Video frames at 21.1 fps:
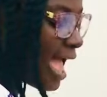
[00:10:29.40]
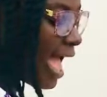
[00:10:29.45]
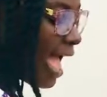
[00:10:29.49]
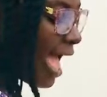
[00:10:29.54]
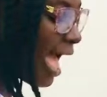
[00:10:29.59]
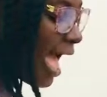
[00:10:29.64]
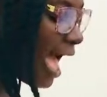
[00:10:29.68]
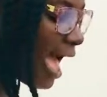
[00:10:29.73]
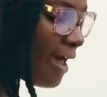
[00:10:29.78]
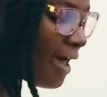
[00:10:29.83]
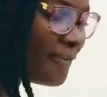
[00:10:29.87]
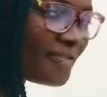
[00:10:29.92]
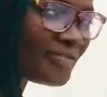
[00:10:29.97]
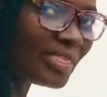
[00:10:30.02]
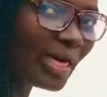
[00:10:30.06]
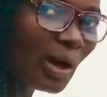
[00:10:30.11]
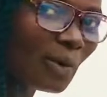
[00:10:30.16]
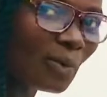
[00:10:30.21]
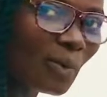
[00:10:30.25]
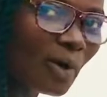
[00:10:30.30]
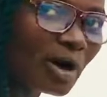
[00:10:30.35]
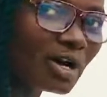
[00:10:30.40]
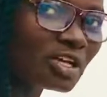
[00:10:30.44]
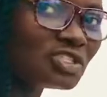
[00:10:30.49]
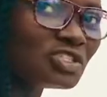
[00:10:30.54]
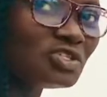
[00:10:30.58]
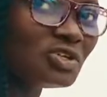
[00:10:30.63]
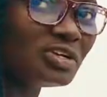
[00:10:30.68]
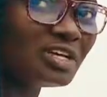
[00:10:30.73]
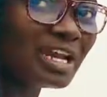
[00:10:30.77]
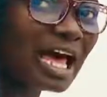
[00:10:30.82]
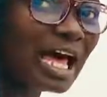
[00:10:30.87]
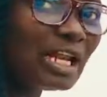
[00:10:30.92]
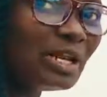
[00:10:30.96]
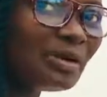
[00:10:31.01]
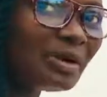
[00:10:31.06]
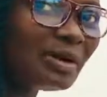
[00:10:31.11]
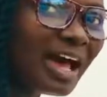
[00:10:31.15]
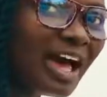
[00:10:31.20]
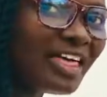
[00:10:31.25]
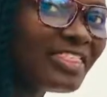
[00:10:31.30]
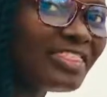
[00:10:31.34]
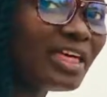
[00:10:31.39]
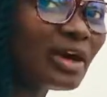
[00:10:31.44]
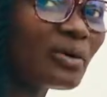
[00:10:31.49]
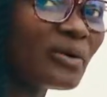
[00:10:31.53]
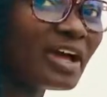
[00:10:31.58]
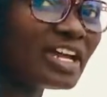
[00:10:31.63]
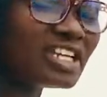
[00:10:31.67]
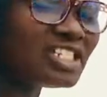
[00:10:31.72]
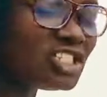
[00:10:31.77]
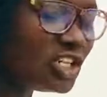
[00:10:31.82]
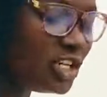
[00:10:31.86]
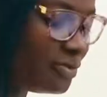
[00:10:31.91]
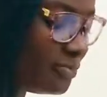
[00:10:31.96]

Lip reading: Afterwards, you now look at the question.